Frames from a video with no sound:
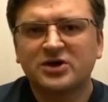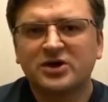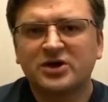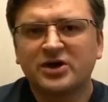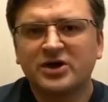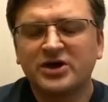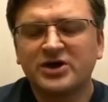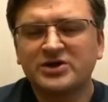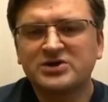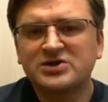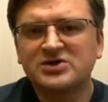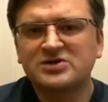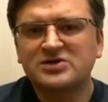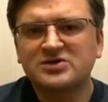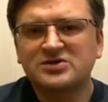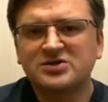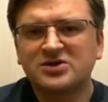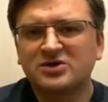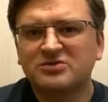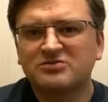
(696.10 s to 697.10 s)
It's
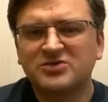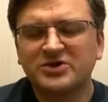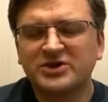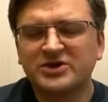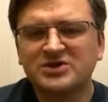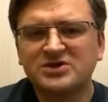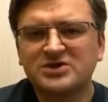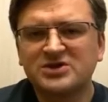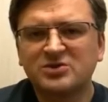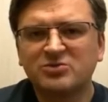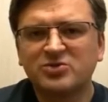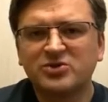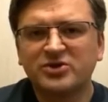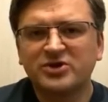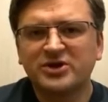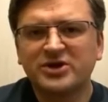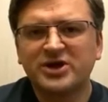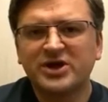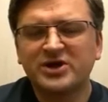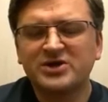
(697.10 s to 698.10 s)
simply
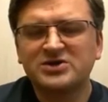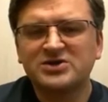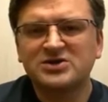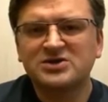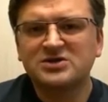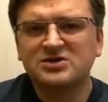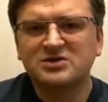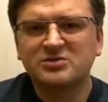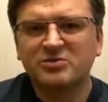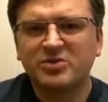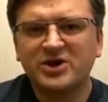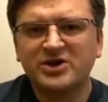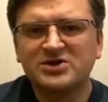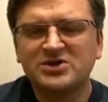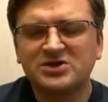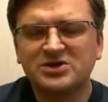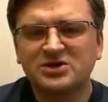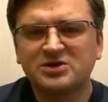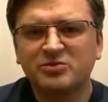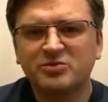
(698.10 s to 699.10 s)
against the basic